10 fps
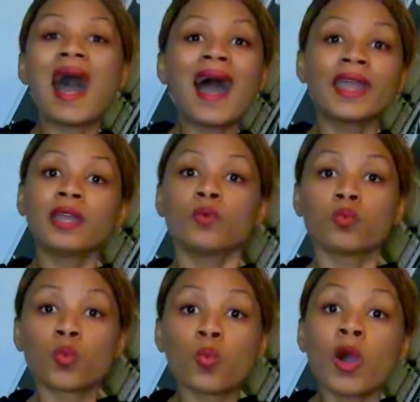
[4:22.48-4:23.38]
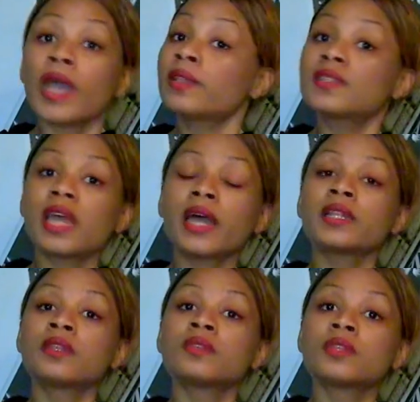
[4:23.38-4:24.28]
I went
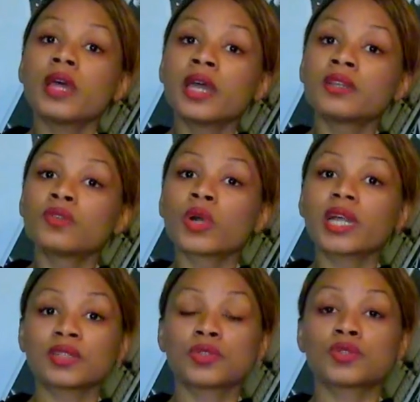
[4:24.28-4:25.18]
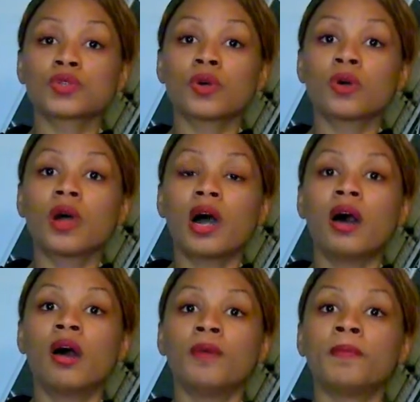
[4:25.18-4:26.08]
and, and knocked at the door
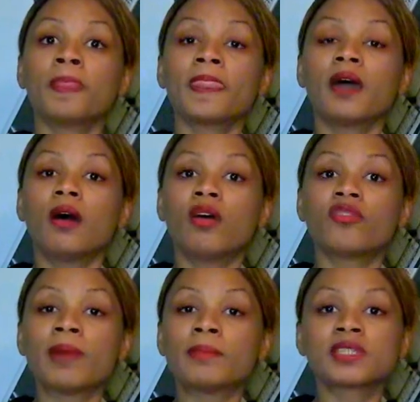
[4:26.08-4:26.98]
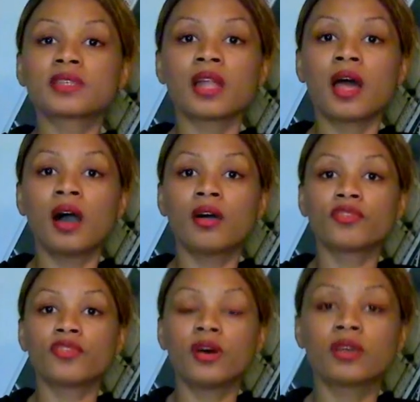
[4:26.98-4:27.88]
um, of my mental health
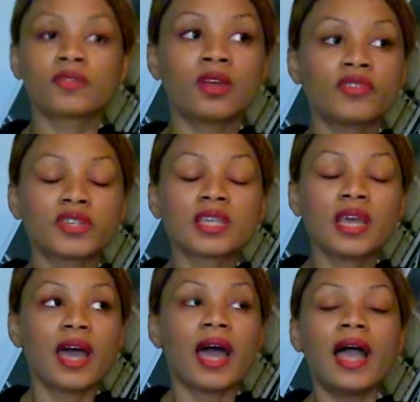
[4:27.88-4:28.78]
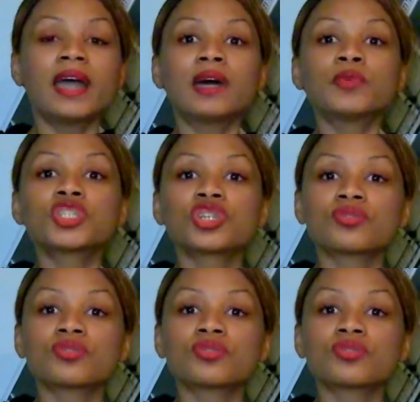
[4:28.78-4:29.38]
uh, service and I was